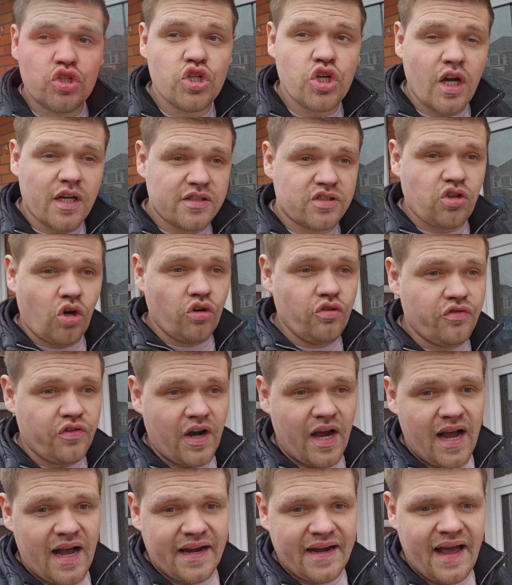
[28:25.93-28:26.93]
just over
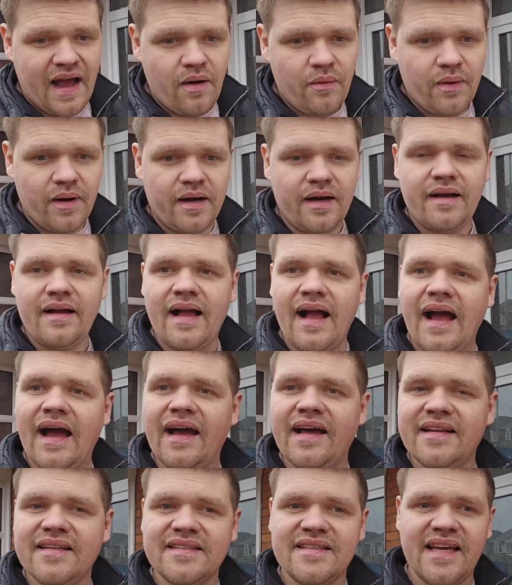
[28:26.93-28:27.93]
an hour
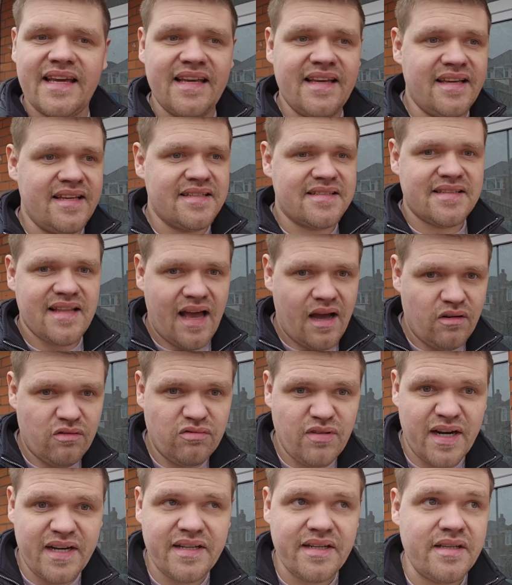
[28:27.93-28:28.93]
and it is now
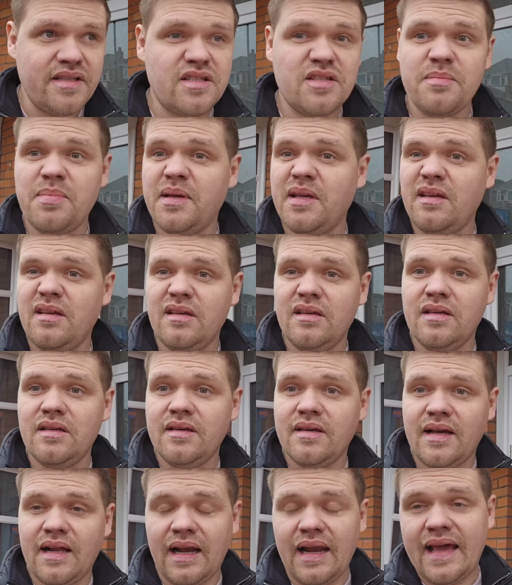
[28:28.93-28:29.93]
ready to
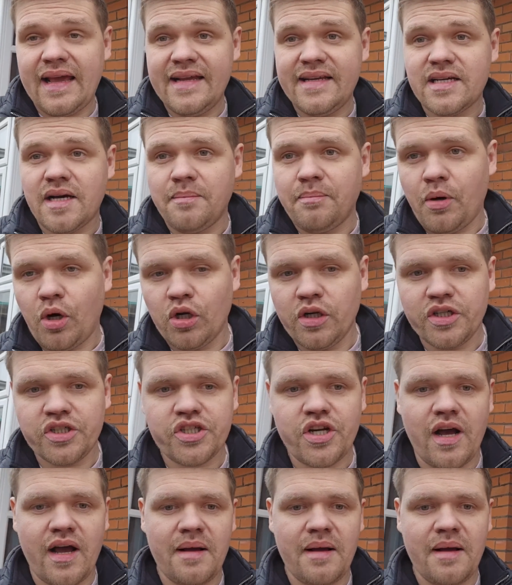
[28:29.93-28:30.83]
be clayed and polished.